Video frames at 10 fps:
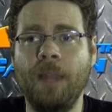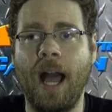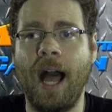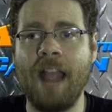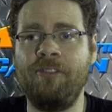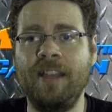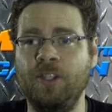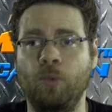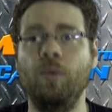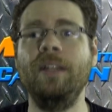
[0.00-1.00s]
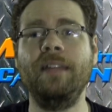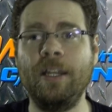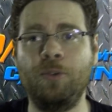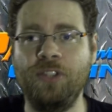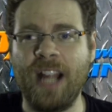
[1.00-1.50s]
I think, is a really
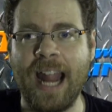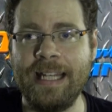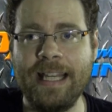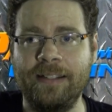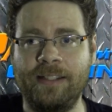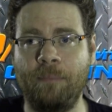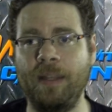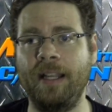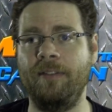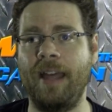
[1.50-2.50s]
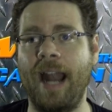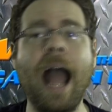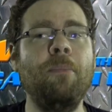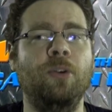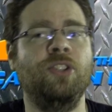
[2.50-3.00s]
interesting idea and something that
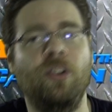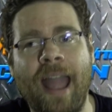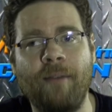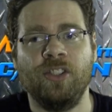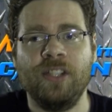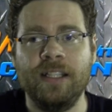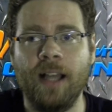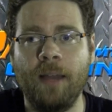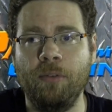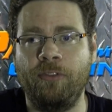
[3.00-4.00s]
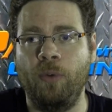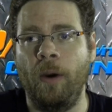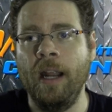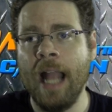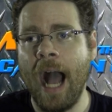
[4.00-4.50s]
I personally haven't seen done before.